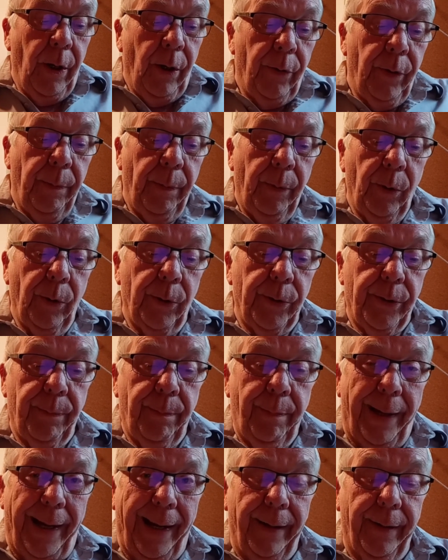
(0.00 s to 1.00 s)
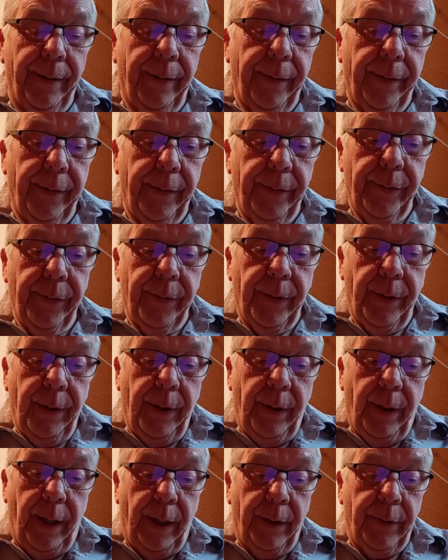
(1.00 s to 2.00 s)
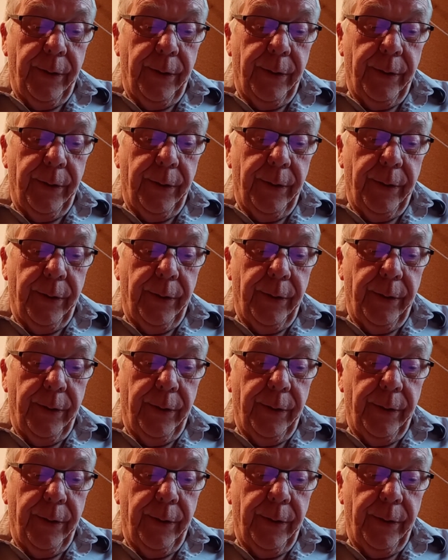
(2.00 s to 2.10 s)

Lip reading: reports of panthers and